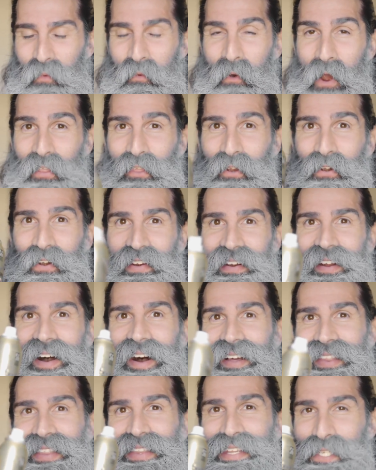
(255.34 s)
whether or
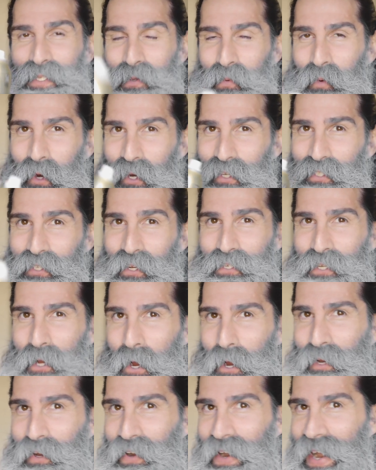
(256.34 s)
not this works on
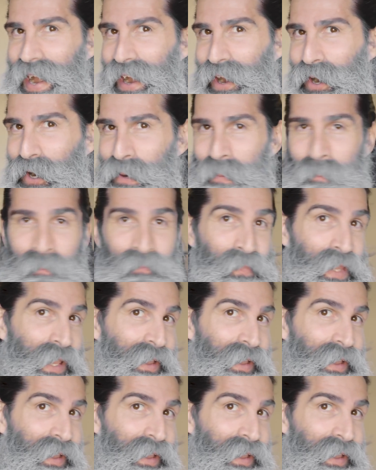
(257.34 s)
darker hair,